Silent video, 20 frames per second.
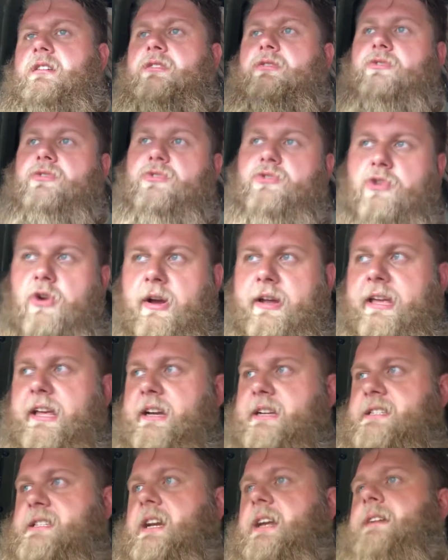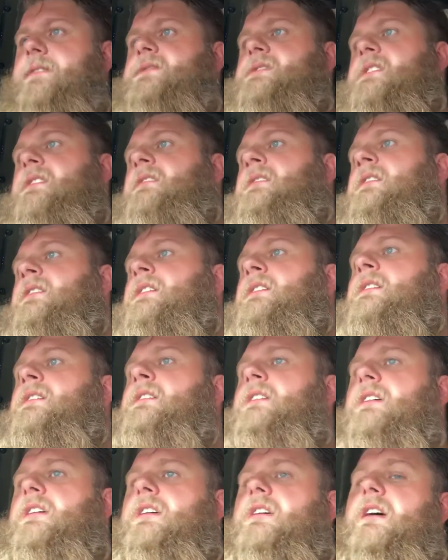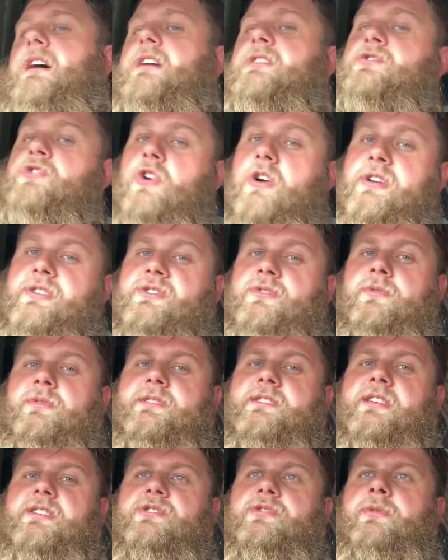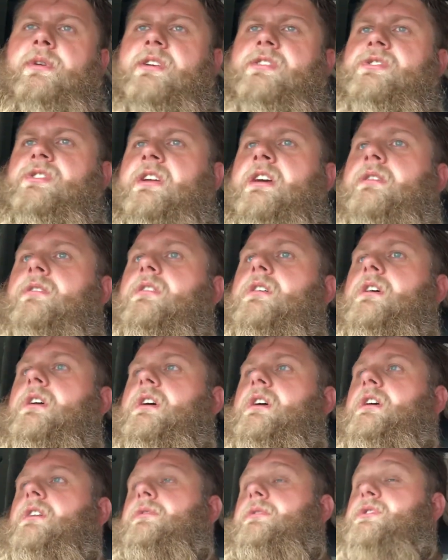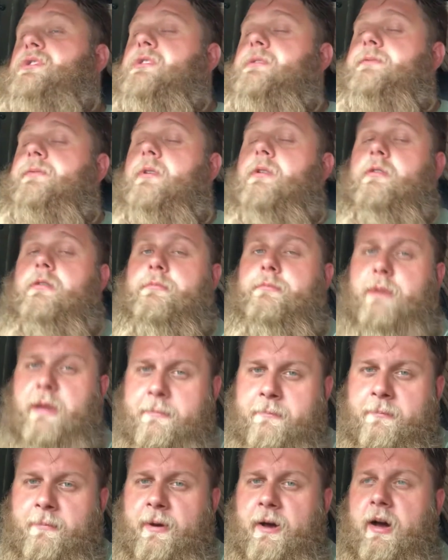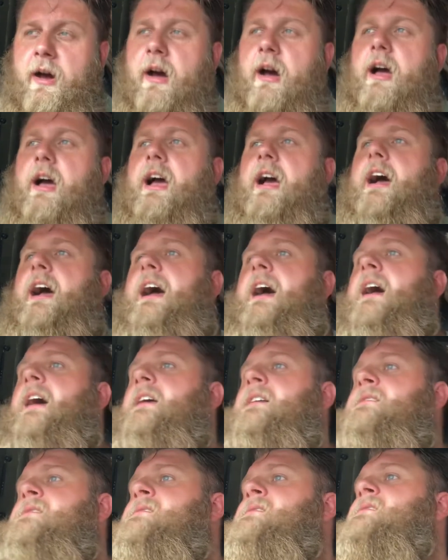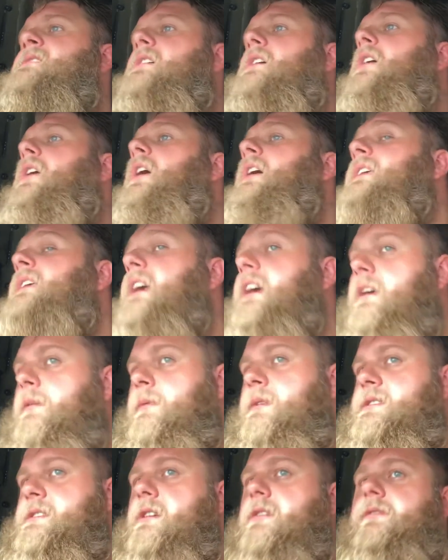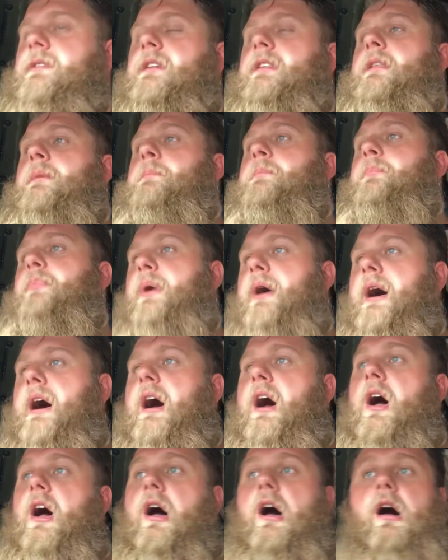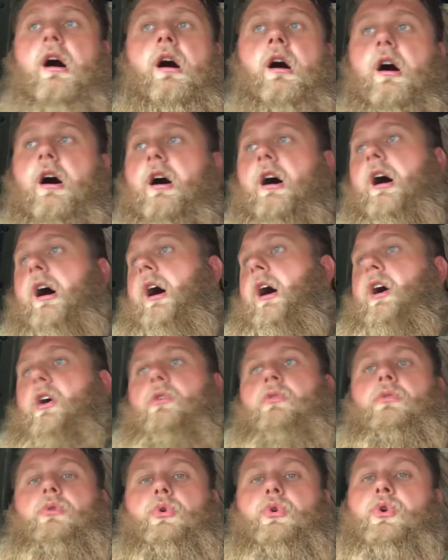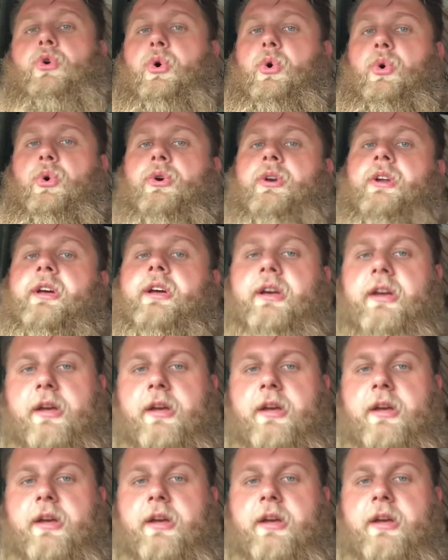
try and get the slave cylinder and try and sort the situation out. Which, if I remember and I kick myself up the butt, I'll record it.